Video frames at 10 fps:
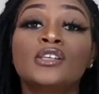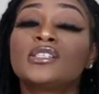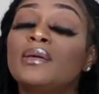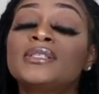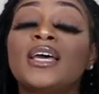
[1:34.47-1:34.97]

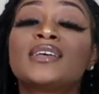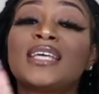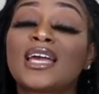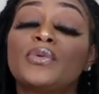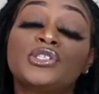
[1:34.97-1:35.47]
So let me tell you
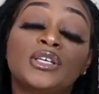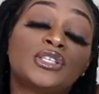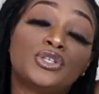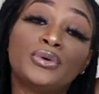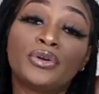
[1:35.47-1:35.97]
exactly what you need
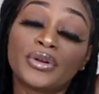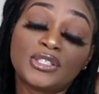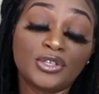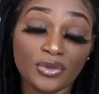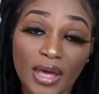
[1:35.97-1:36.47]
to do in order
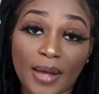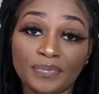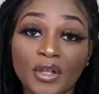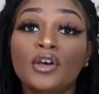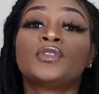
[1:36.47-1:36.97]
to do that.